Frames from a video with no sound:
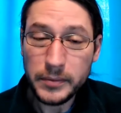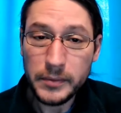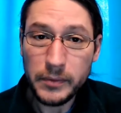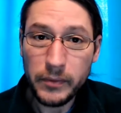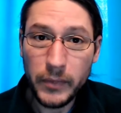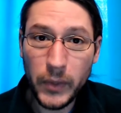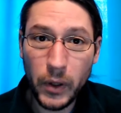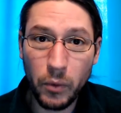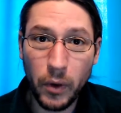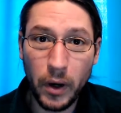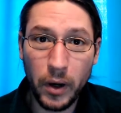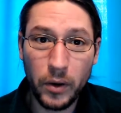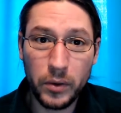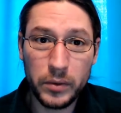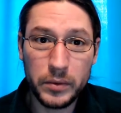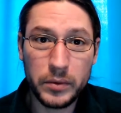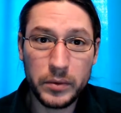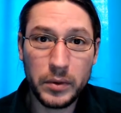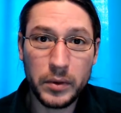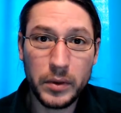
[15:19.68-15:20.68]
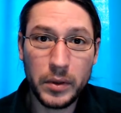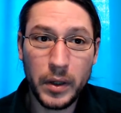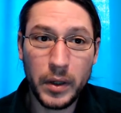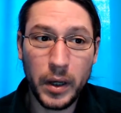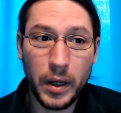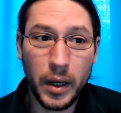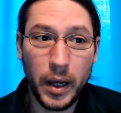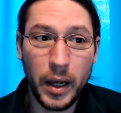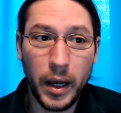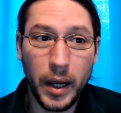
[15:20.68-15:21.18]
Well,
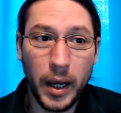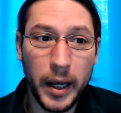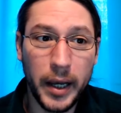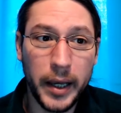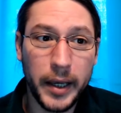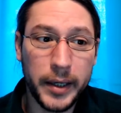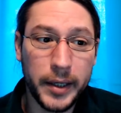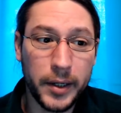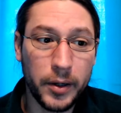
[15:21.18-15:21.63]
I can